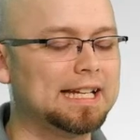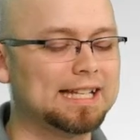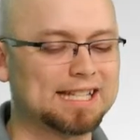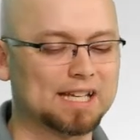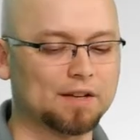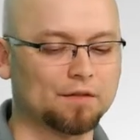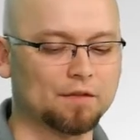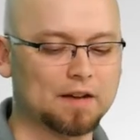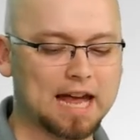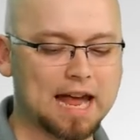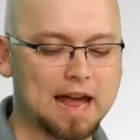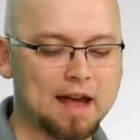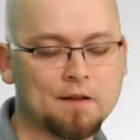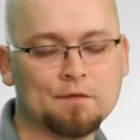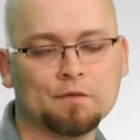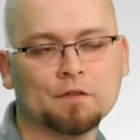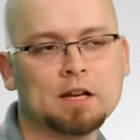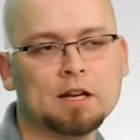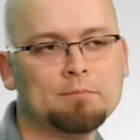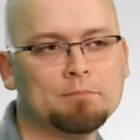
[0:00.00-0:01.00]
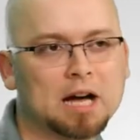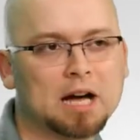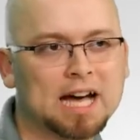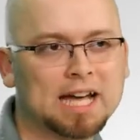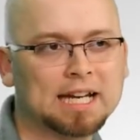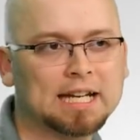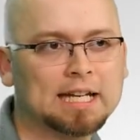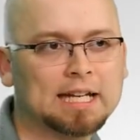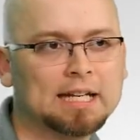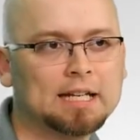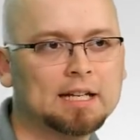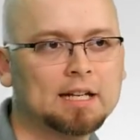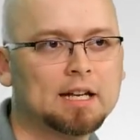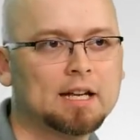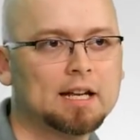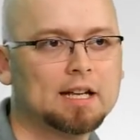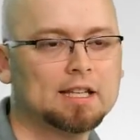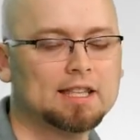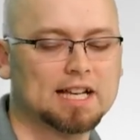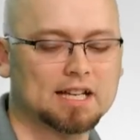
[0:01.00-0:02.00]
if everybody
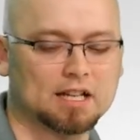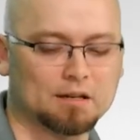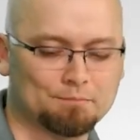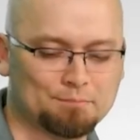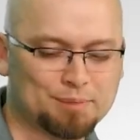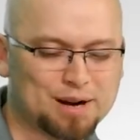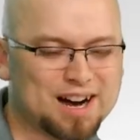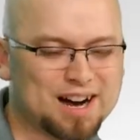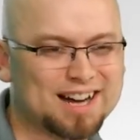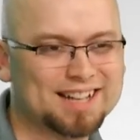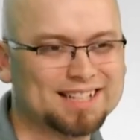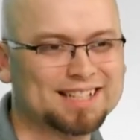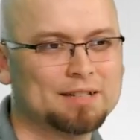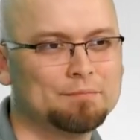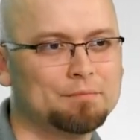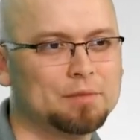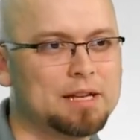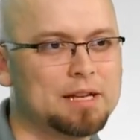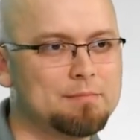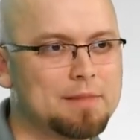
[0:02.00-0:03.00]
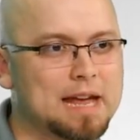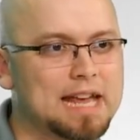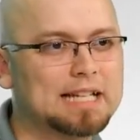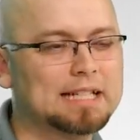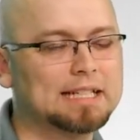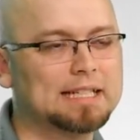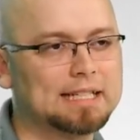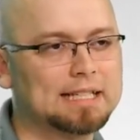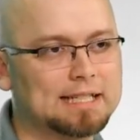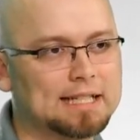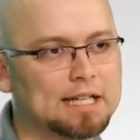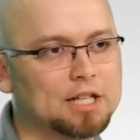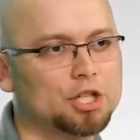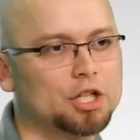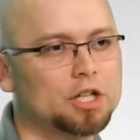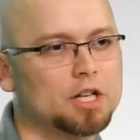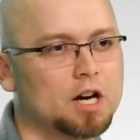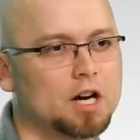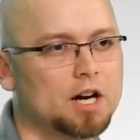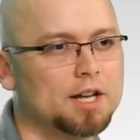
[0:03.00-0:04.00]
that could possibly make a
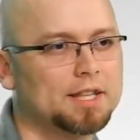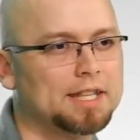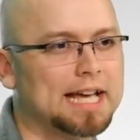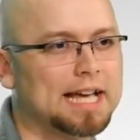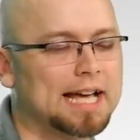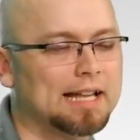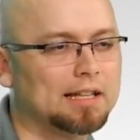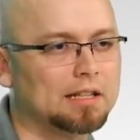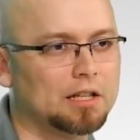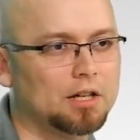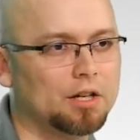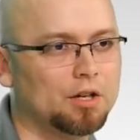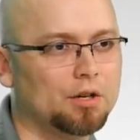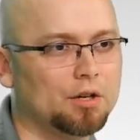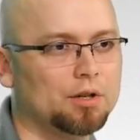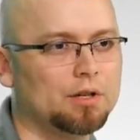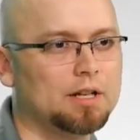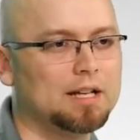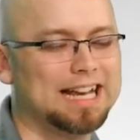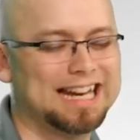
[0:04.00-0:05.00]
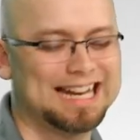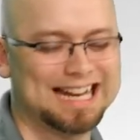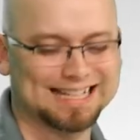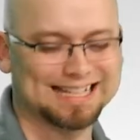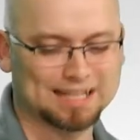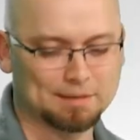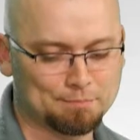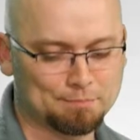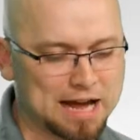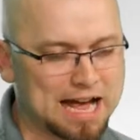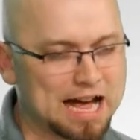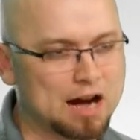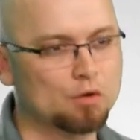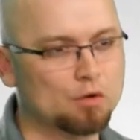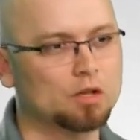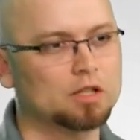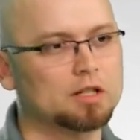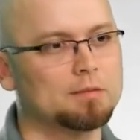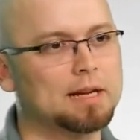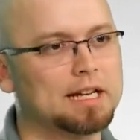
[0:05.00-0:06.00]
decision on that loan and has the
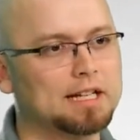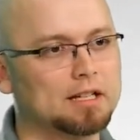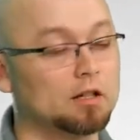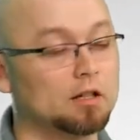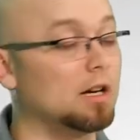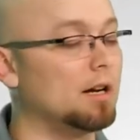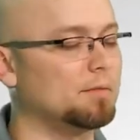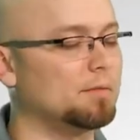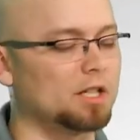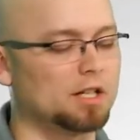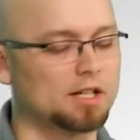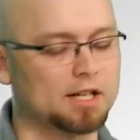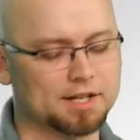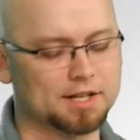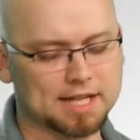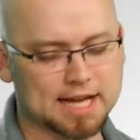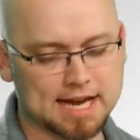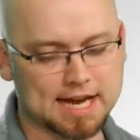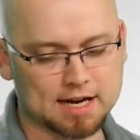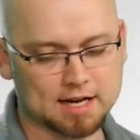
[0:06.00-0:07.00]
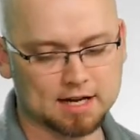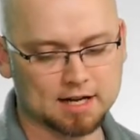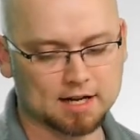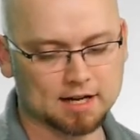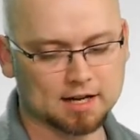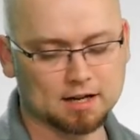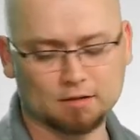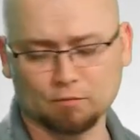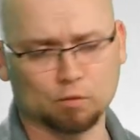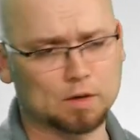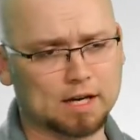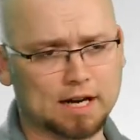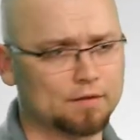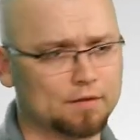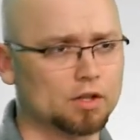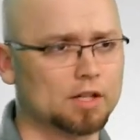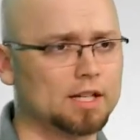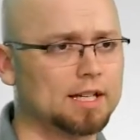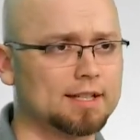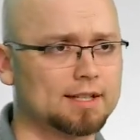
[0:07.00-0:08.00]
power to make, or I'm sorry, on that,
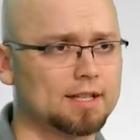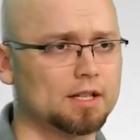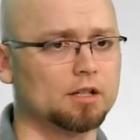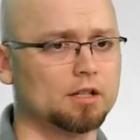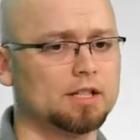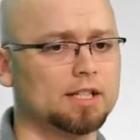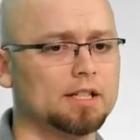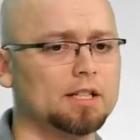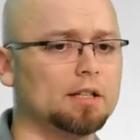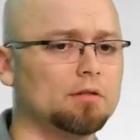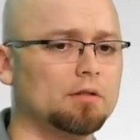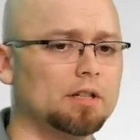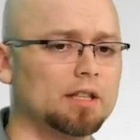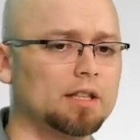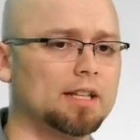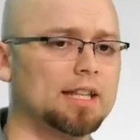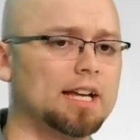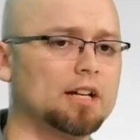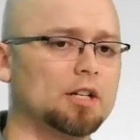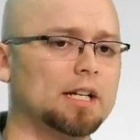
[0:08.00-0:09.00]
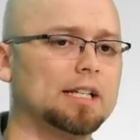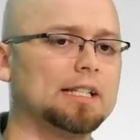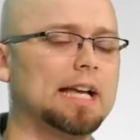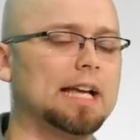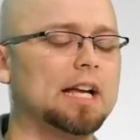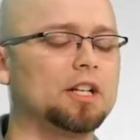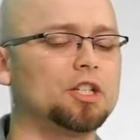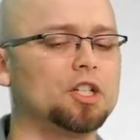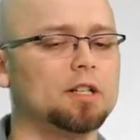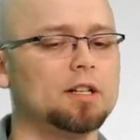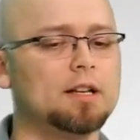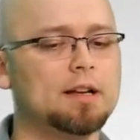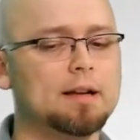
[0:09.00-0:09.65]
whatever it is that you're dealing with on that transaction,